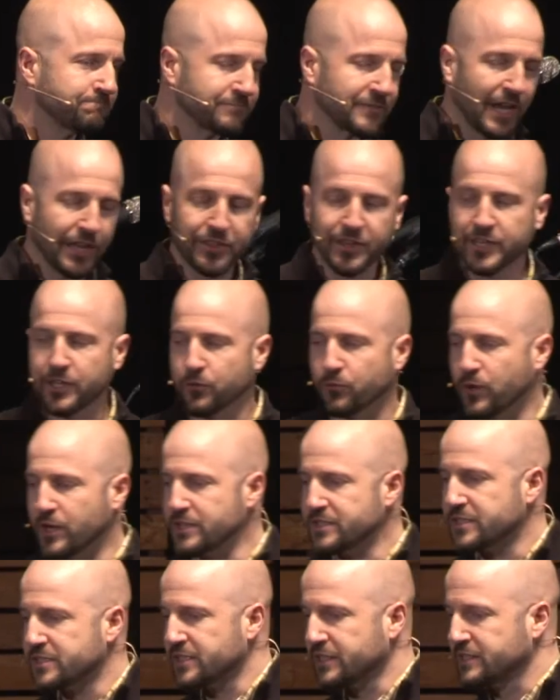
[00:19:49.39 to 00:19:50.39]
I think it
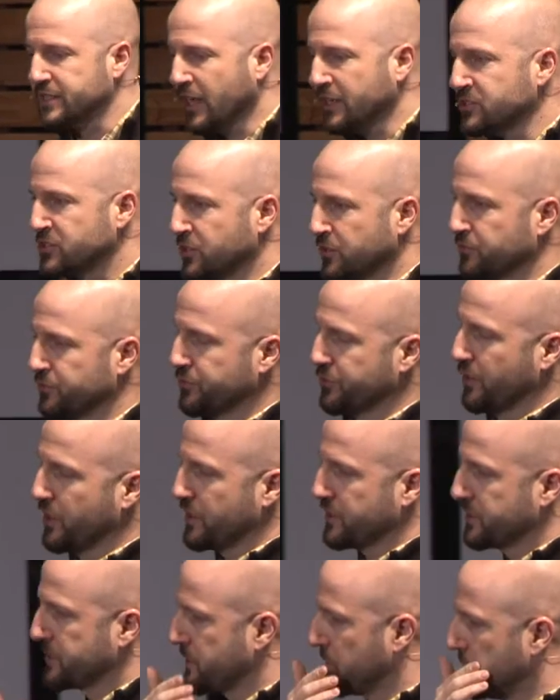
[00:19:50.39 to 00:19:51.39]
raises a tension for
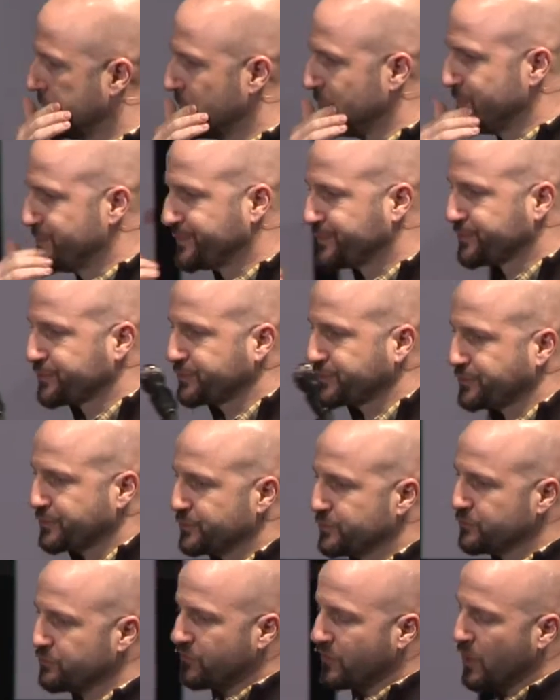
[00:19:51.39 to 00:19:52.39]
us
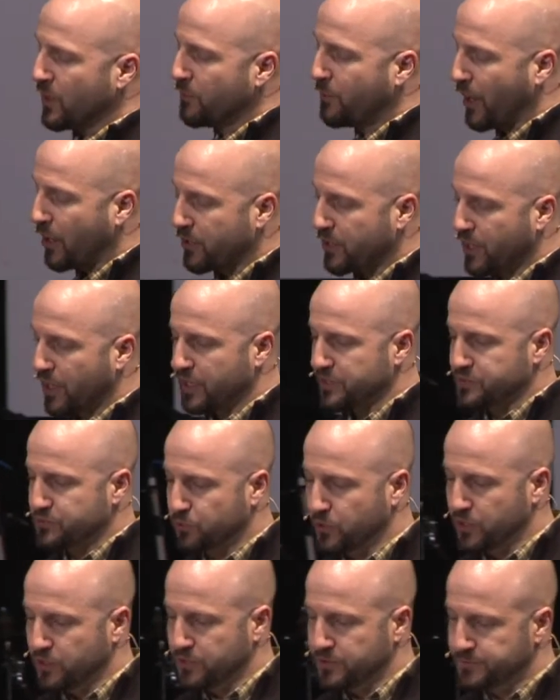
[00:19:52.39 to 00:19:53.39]
about God's
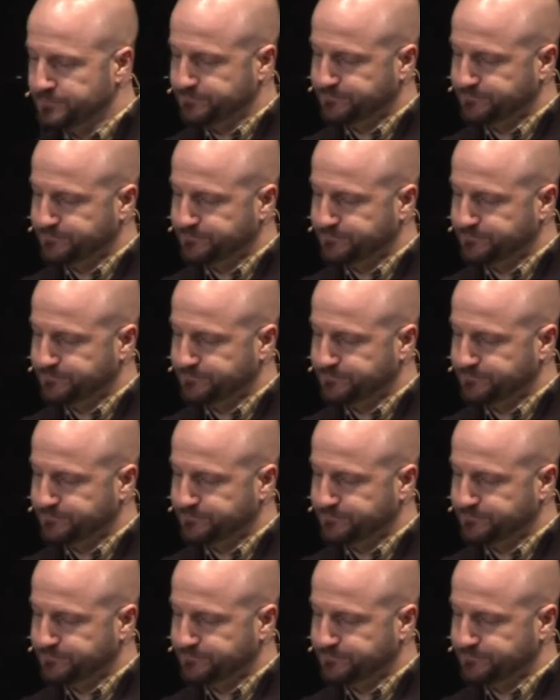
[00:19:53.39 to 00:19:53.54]
will.